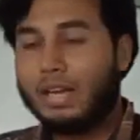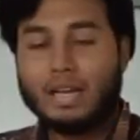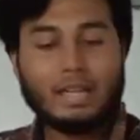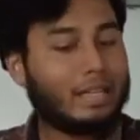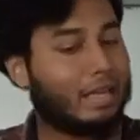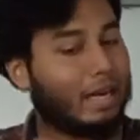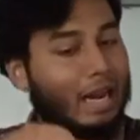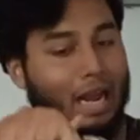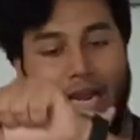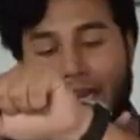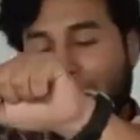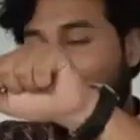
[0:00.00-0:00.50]

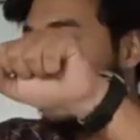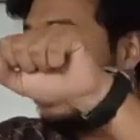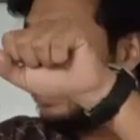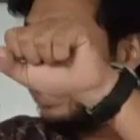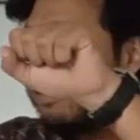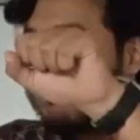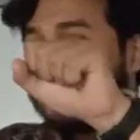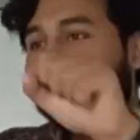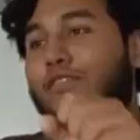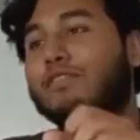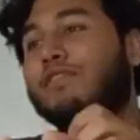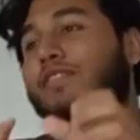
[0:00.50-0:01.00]
then I can
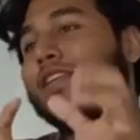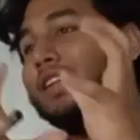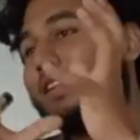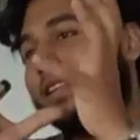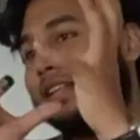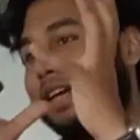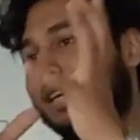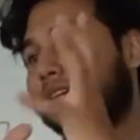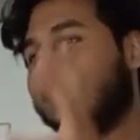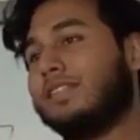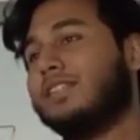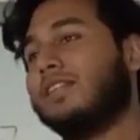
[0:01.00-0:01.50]
never feel
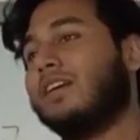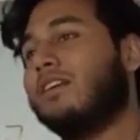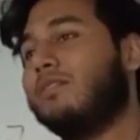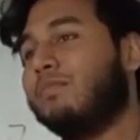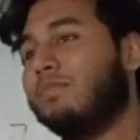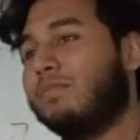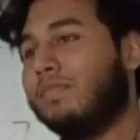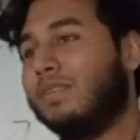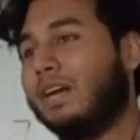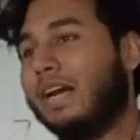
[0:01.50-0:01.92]
that charm.